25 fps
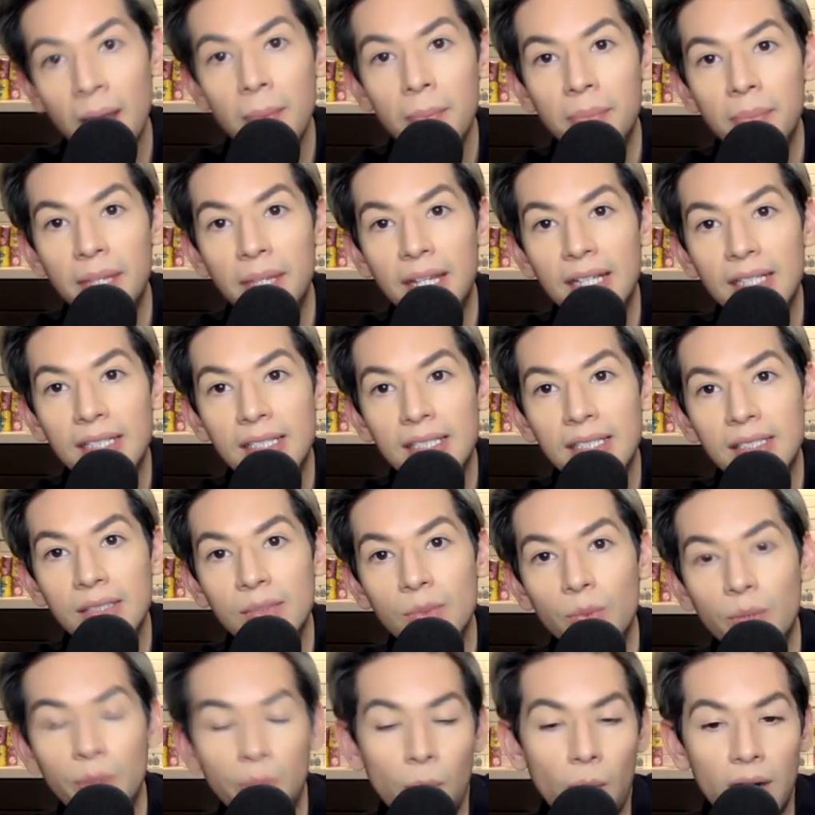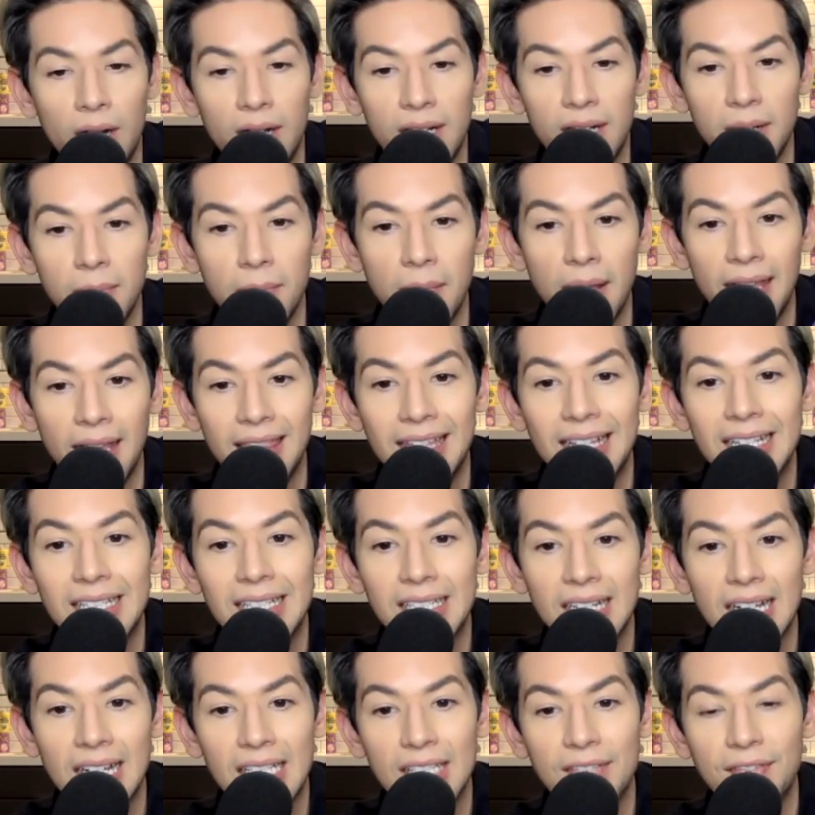because we wanted to make things
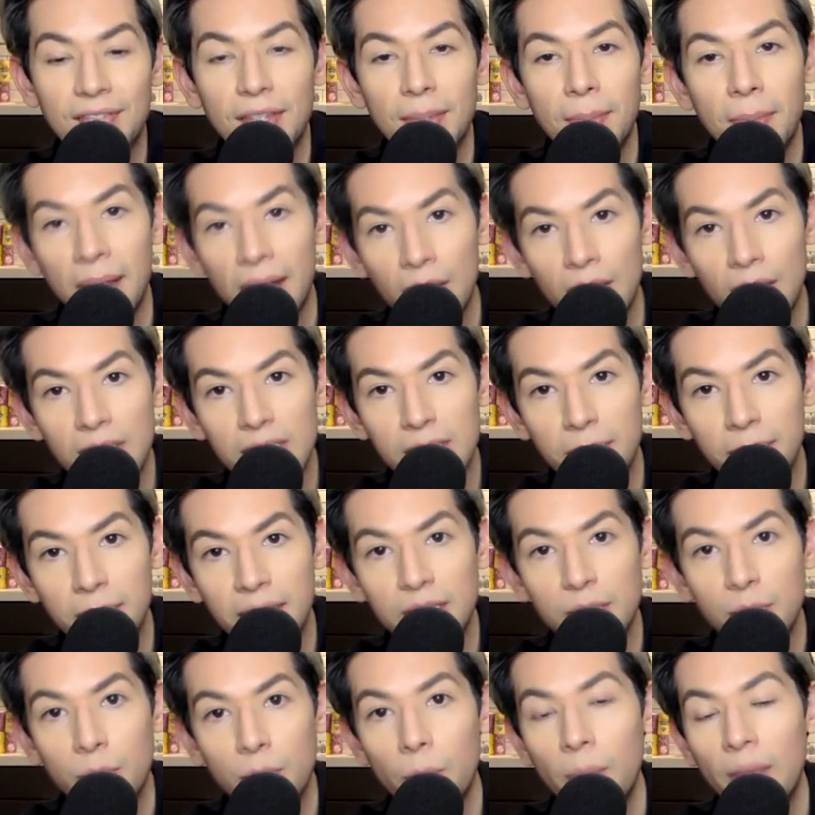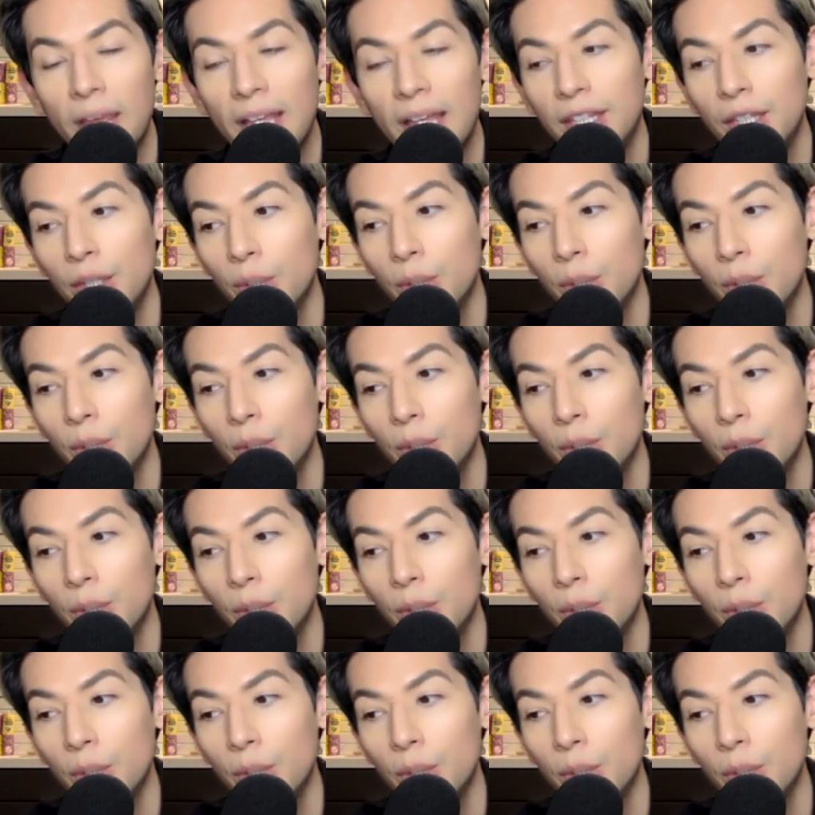nice for the parents because when we had the